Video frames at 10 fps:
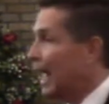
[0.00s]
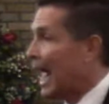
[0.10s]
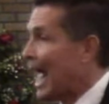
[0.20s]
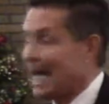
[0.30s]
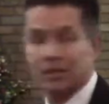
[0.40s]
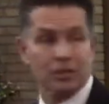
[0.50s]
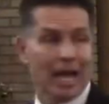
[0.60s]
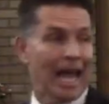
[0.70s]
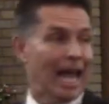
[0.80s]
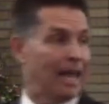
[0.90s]
as
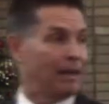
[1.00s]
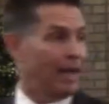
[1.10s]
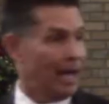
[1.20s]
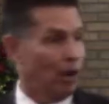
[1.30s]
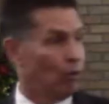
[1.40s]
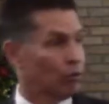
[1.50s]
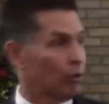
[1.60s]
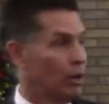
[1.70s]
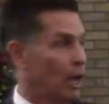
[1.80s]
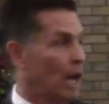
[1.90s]
an
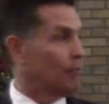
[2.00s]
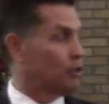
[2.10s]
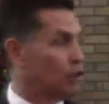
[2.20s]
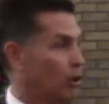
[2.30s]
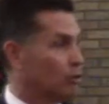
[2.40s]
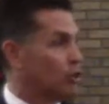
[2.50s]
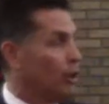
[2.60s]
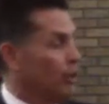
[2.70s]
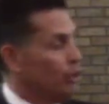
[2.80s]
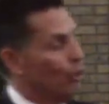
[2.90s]
elder of the church.
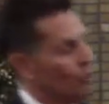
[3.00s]
You are